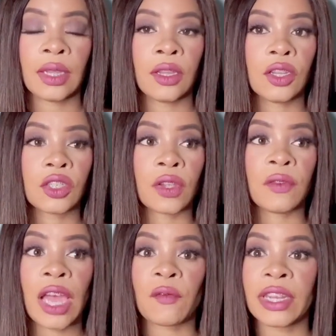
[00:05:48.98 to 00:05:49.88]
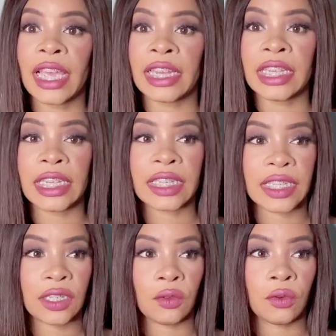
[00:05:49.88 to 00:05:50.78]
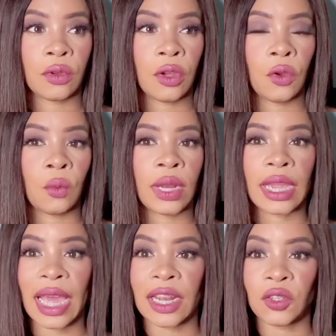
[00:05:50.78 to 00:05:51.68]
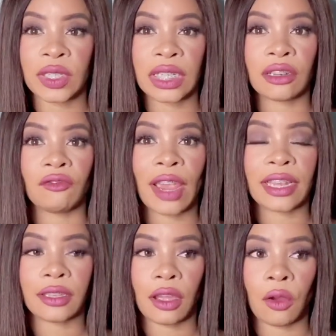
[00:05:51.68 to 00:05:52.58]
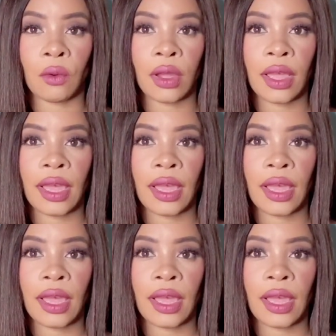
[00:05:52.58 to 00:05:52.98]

So if you're having any issue with a guy that you're dating right now